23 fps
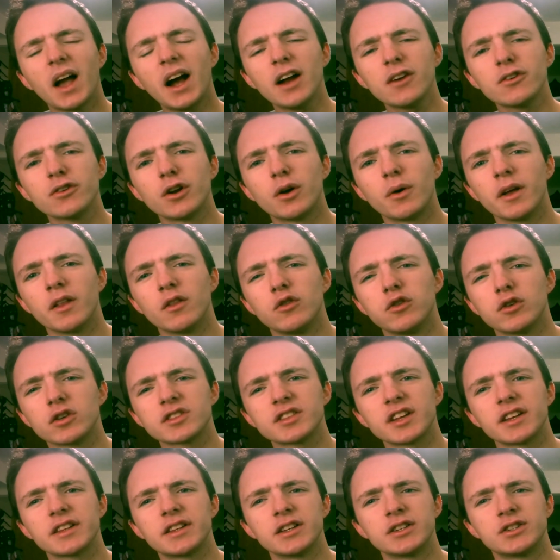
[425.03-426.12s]
it
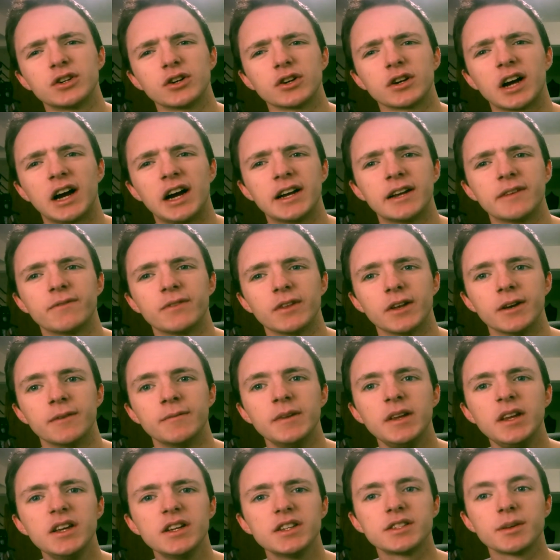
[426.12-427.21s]
looks like they took kind of
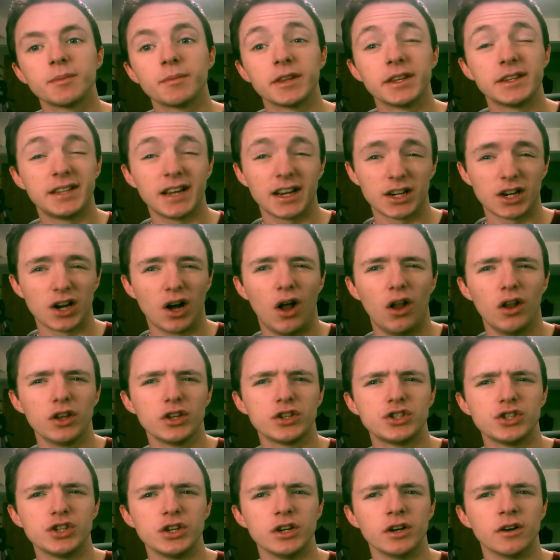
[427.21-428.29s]
some of the
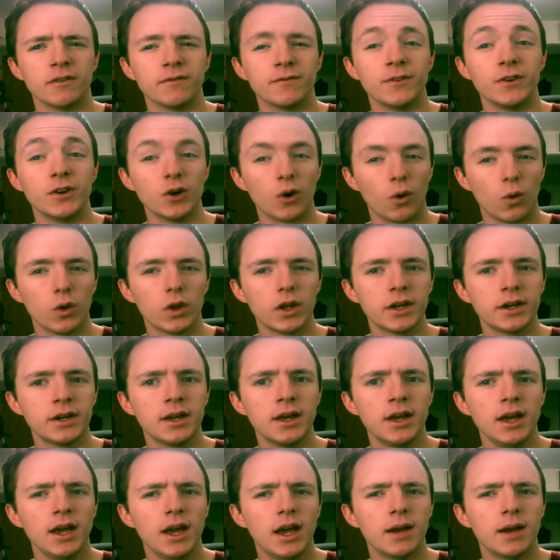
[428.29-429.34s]
technology of Nolan